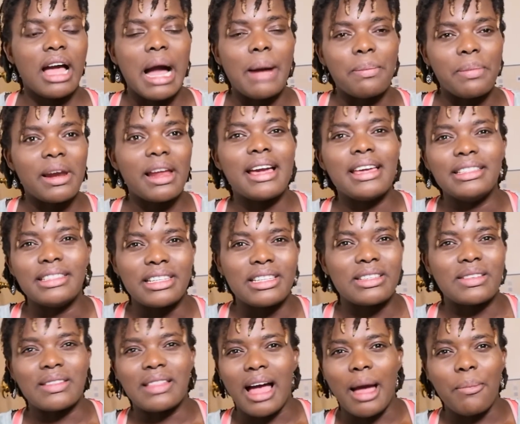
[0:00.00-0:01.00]
applying
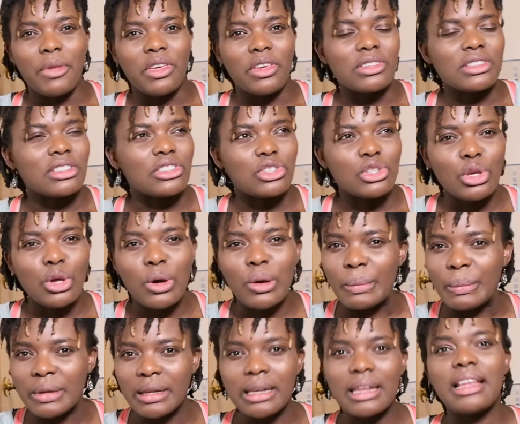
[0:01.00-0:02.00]
this to that, because it's
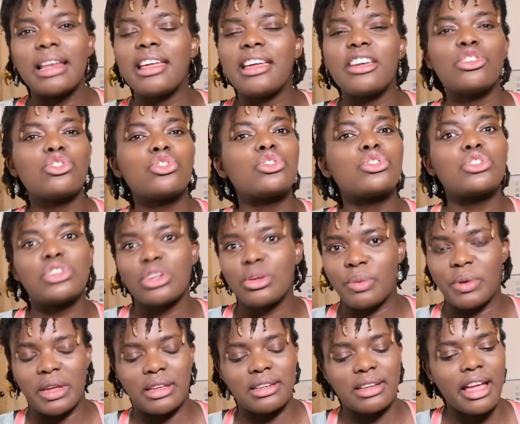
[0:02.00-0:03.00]
completely
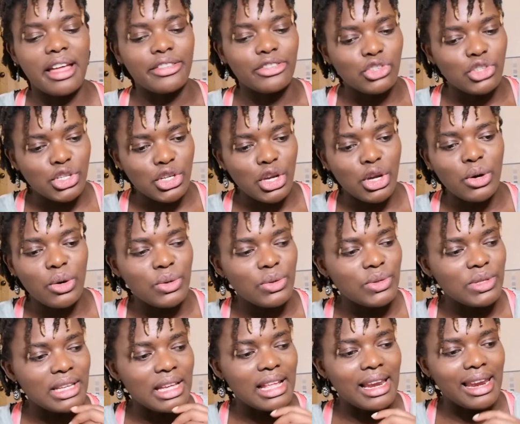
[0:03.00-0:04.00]
stupid and
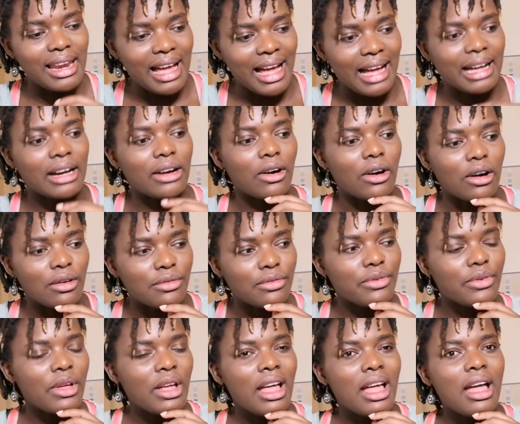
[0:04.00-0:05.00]
shows a lack
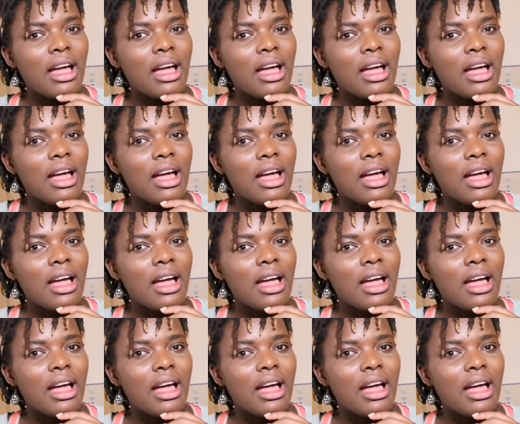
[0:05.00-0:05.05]
of